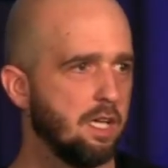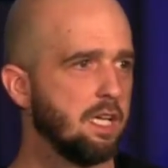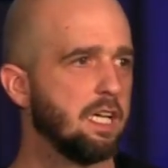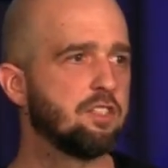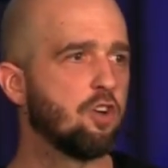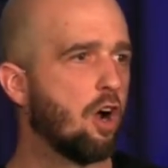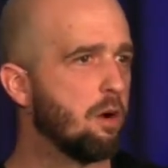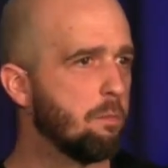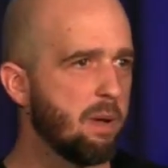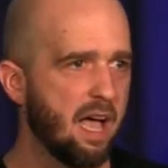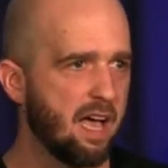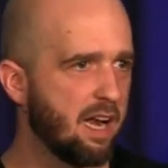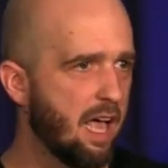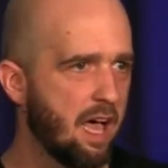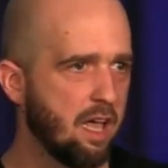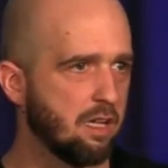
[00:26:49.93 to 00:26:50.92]
It's our
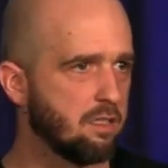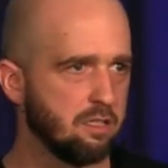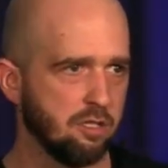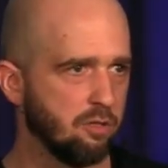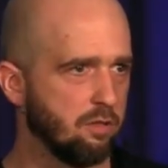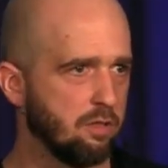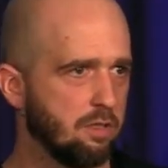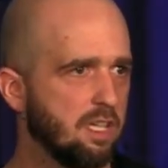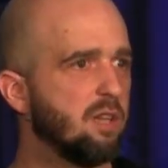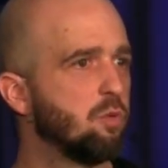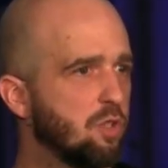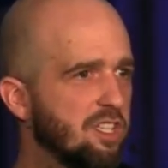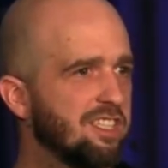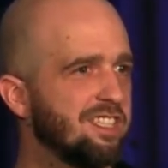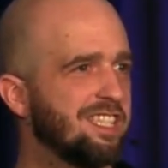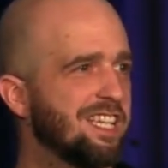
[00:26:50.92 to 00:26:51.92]
bad attitude. It
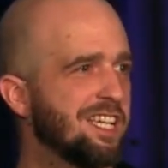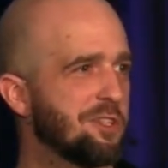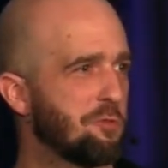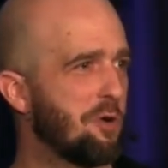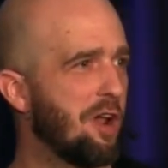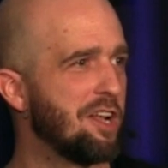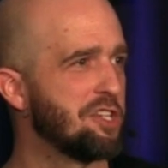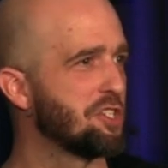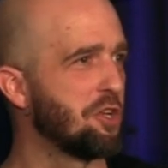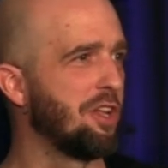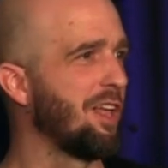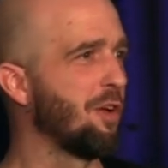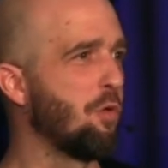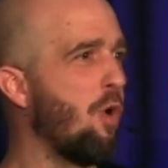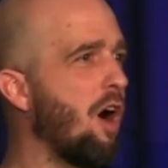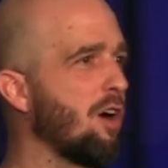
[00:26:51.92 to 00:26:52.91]
really is. We're not just going to
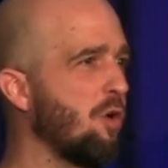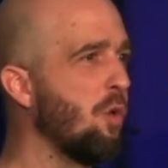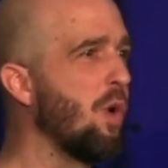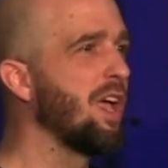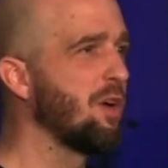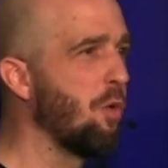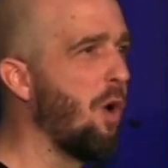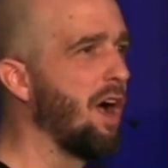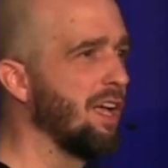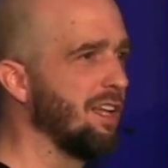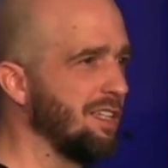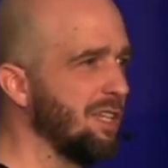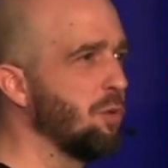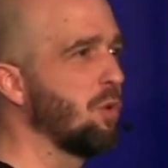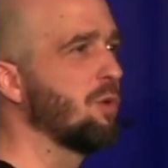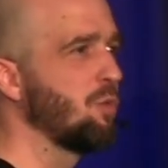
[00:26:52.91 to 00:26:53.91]
like walk away
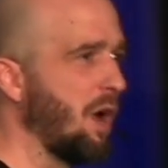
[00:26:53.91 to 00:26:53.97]
quietly. We're